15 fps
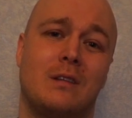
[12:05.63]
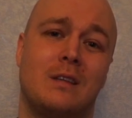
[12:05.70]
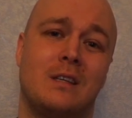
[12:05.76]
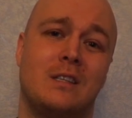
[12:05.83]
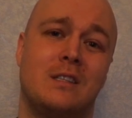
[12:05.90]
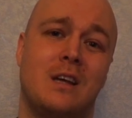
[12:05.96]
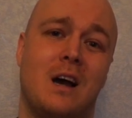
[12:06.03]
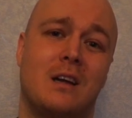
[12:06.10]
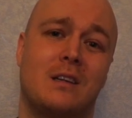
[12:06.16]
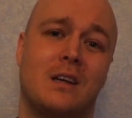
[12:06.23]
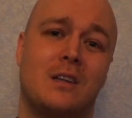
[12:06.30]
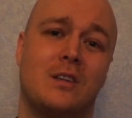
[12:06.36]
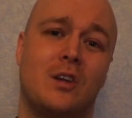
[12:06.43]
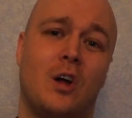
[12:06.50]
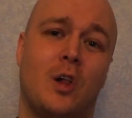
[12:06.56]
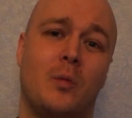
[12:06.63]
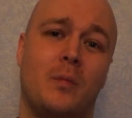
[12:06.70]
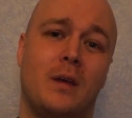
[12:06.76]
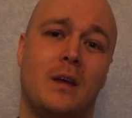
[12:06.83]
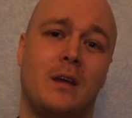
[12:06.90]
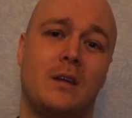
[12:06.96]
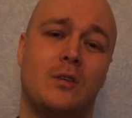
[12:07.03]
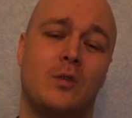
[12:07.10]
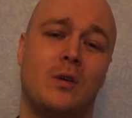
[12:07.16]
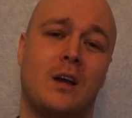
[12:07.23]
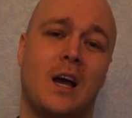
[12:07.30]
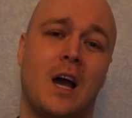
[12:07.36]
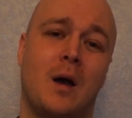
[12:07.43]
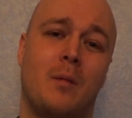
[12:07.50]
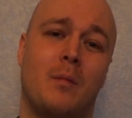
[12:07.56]
this doctor told me to
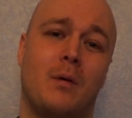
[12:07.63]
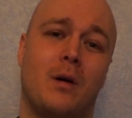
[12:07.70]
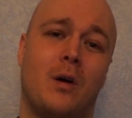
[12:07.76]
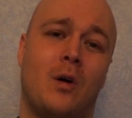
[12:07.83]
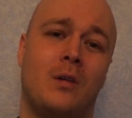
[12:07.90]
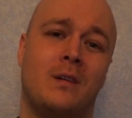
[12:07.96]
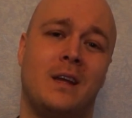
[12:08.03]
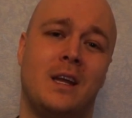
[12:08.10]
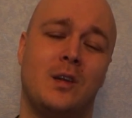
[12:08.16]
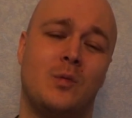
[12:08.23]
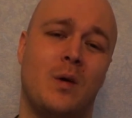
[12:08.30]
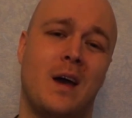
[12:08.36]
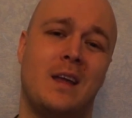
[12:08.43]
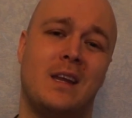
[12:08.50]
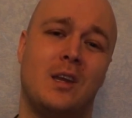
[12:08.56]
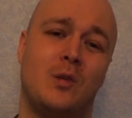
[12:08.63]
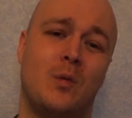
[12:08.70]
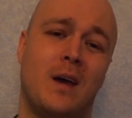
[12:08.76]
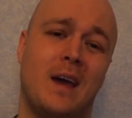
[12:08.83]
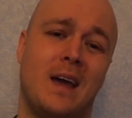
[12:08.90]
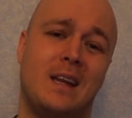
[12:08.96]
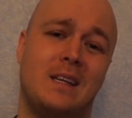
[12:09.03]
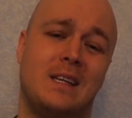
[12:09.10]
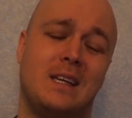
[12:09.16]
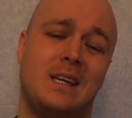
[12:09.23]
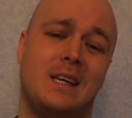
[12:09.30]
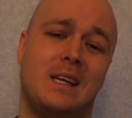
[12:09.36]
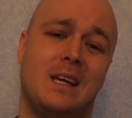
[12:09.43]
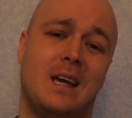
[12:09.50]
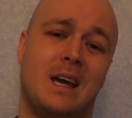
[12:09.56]
come only in
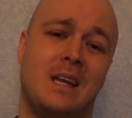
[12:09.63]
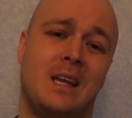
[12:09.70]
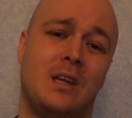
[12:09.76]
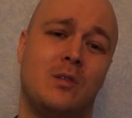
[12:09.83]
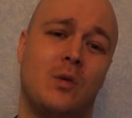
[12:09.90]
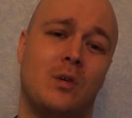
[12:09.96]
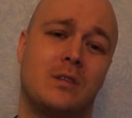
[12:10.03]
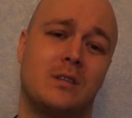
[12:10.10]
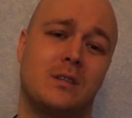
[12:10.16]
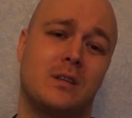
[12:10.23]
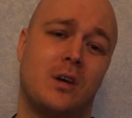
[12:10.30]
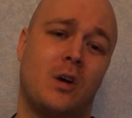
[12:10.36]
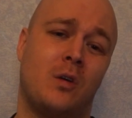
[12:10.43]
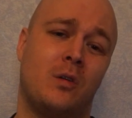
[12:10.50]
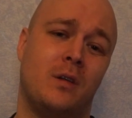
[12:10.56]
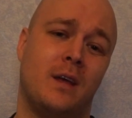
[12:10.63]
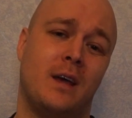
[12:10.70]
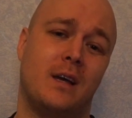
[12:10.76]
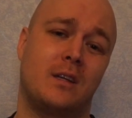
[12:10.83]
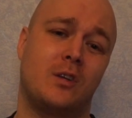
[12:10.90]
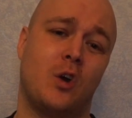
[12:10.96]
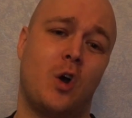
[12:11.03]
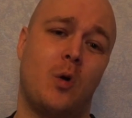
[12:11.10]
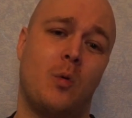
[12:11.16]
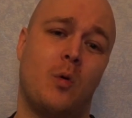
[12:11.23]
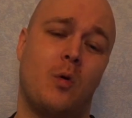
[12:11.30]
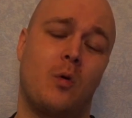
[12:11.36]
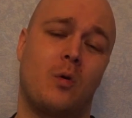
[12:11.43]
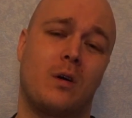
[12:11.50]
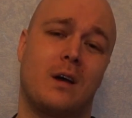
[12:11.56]
2020, and it was only
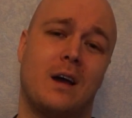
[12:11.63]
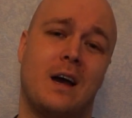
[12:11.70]
October.